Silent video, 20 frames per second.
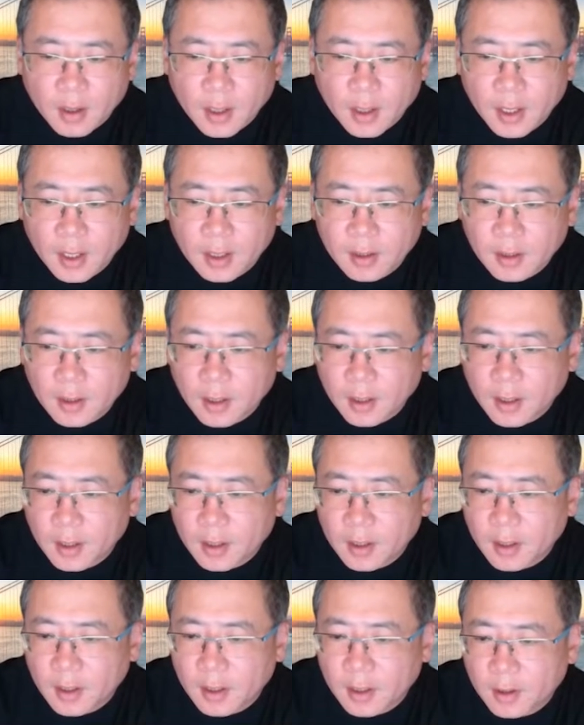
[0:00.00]

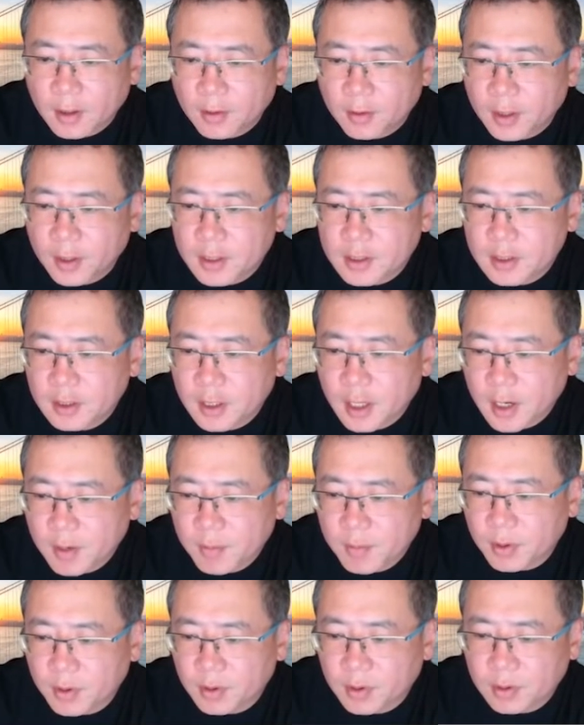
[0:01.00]
And this
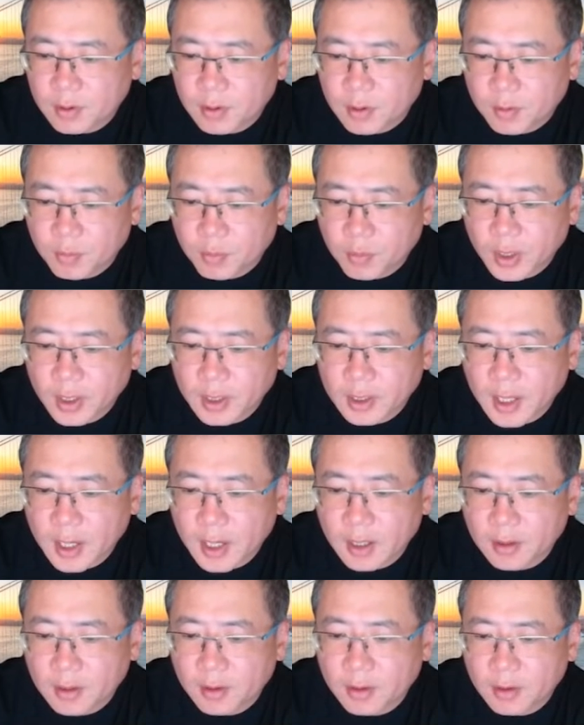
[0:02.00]
table breaks
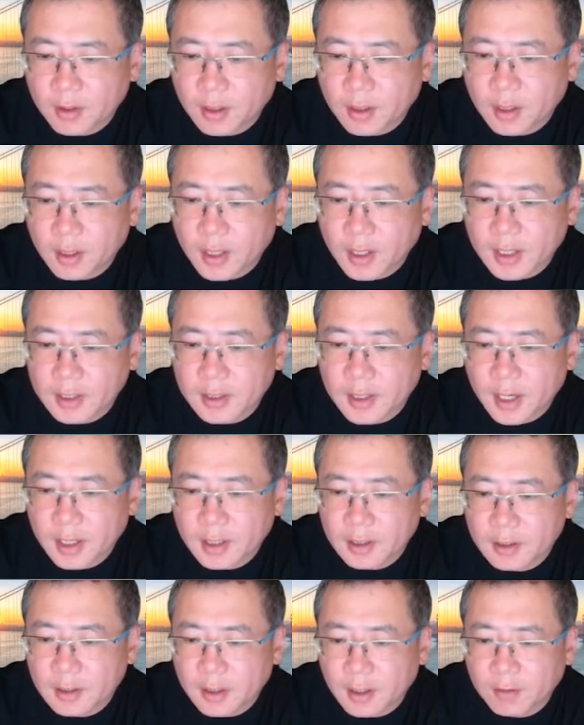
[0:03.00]
down the
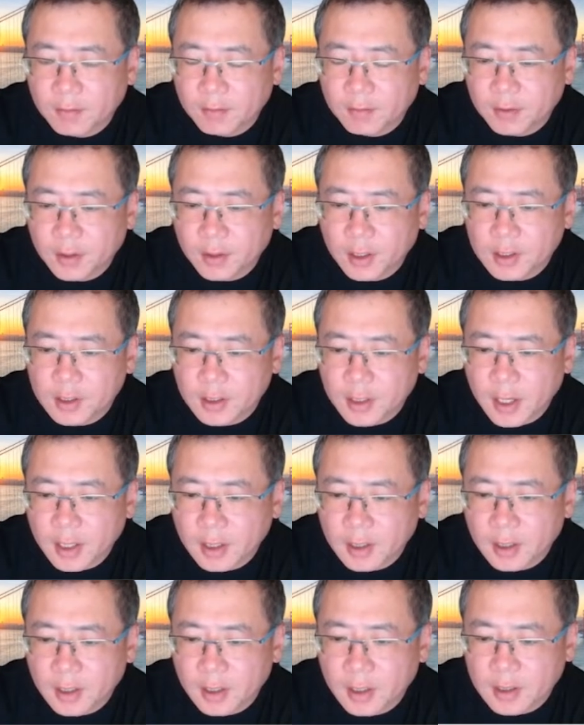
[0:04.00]
cardinality of each
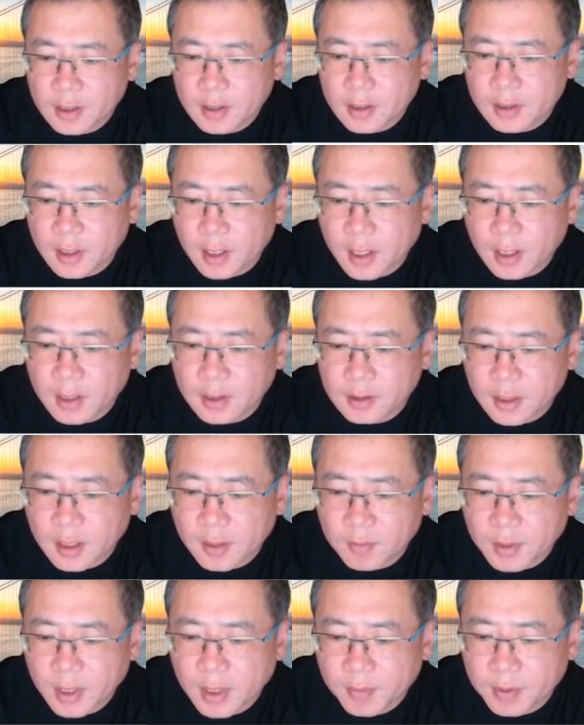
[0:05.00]
entities and
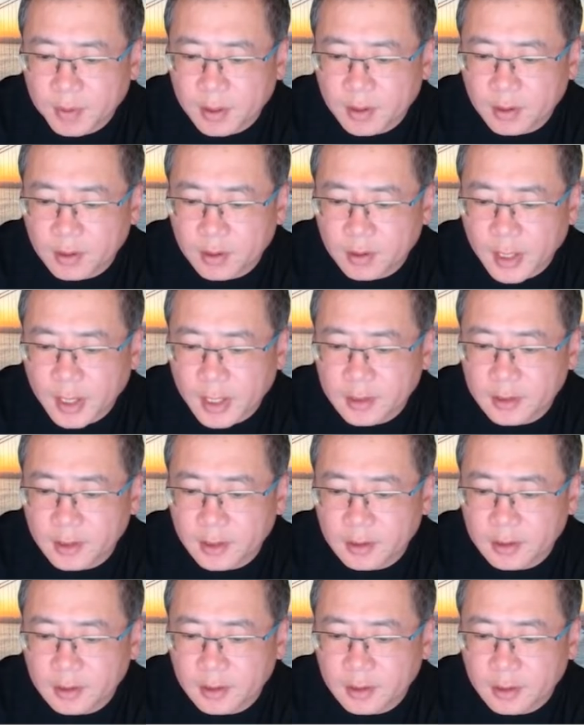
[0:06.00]
some typical
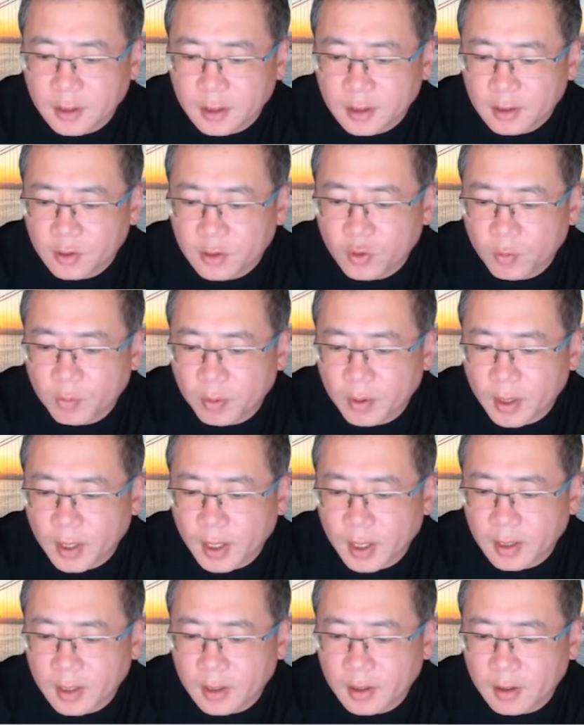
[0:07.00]
edges. The
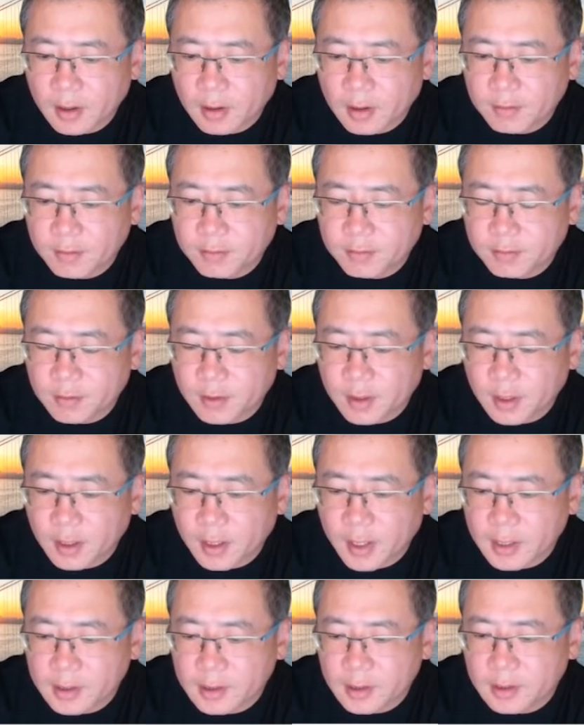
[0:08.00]
reply of
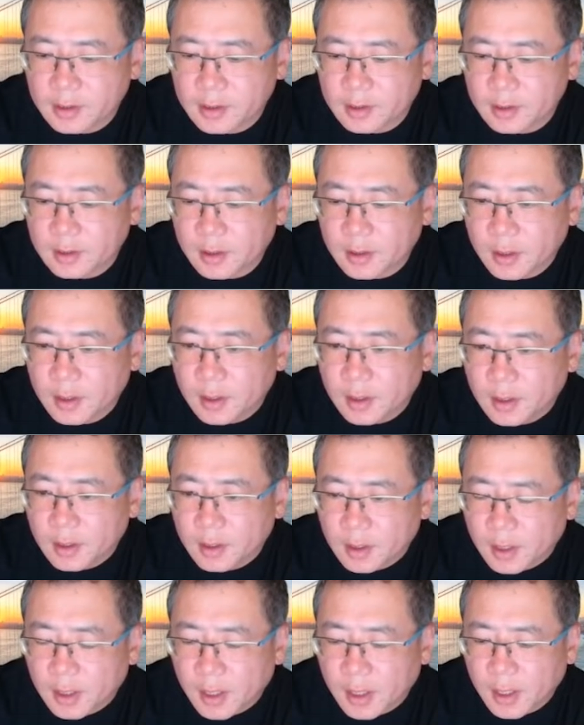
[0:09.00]
edges
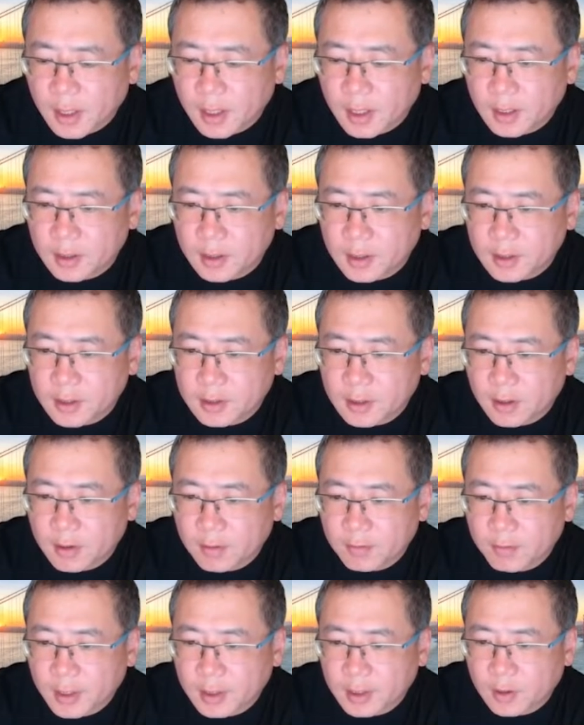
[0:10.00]
in
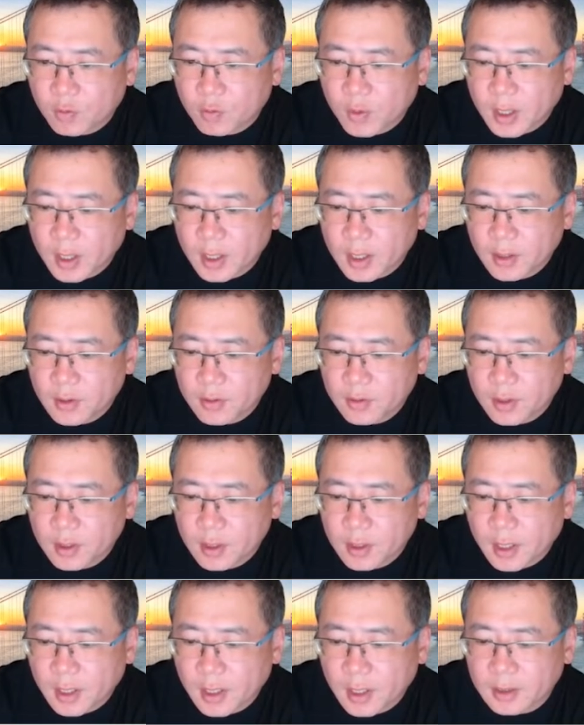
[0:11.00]
scale factor
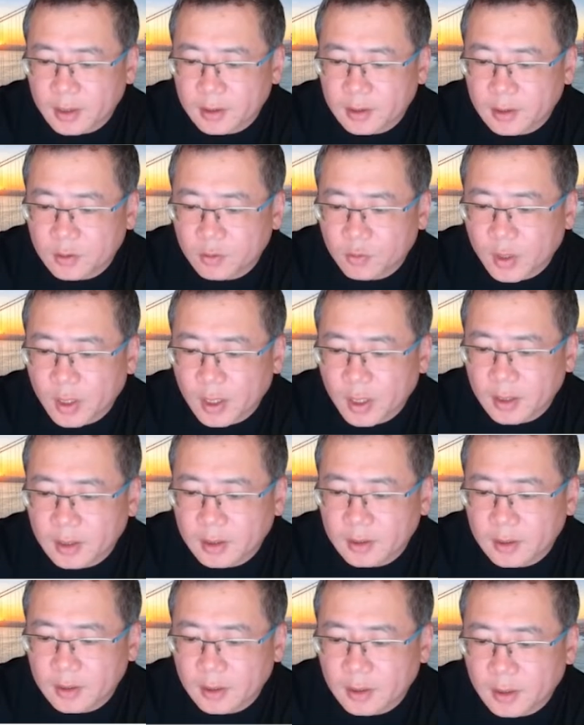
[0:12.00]
100 has
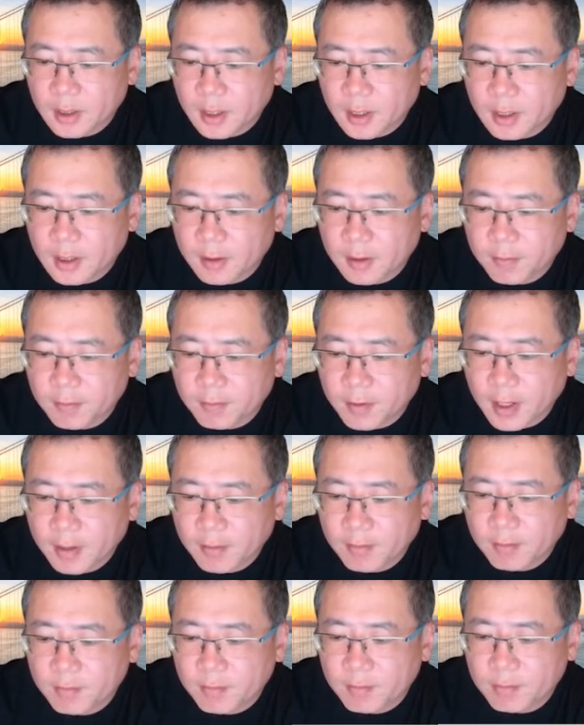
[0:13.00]

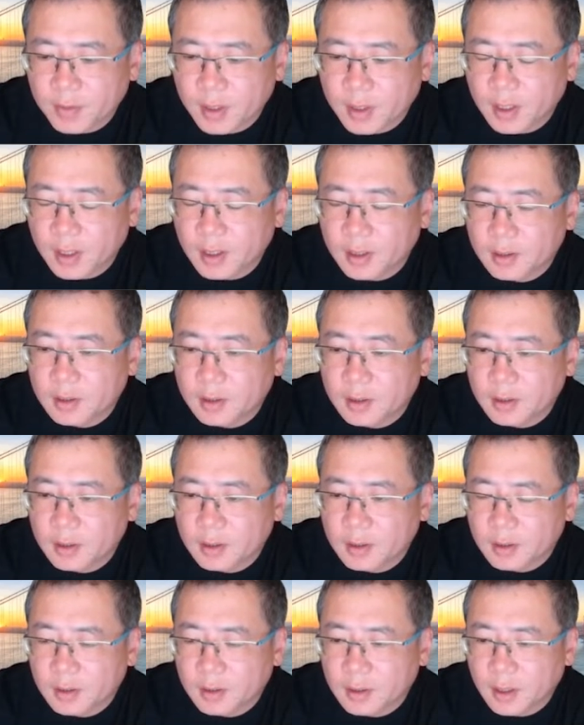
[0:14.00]
185 million
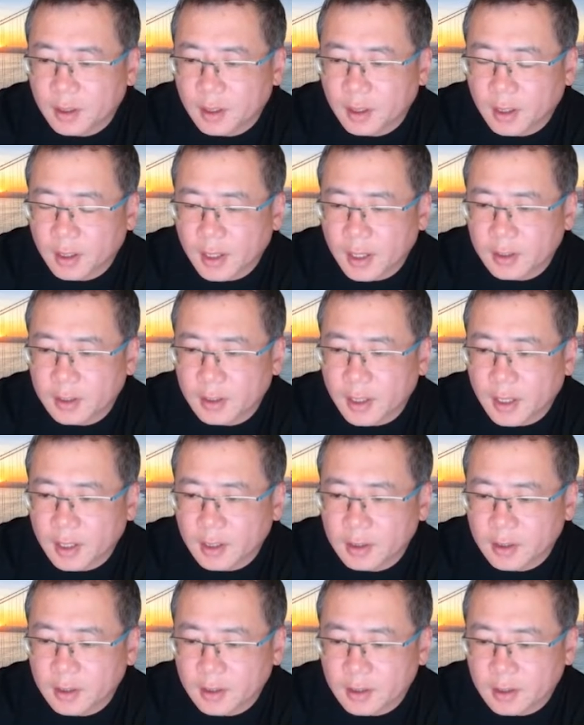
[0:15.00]

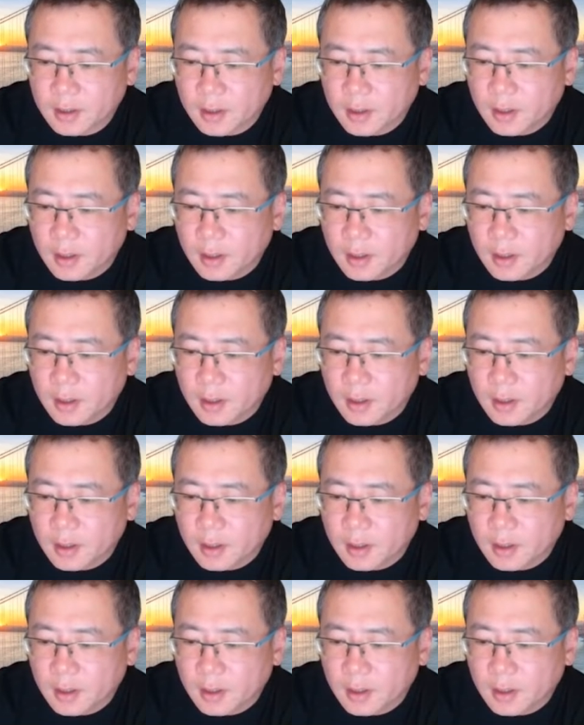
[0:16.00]
cardinality.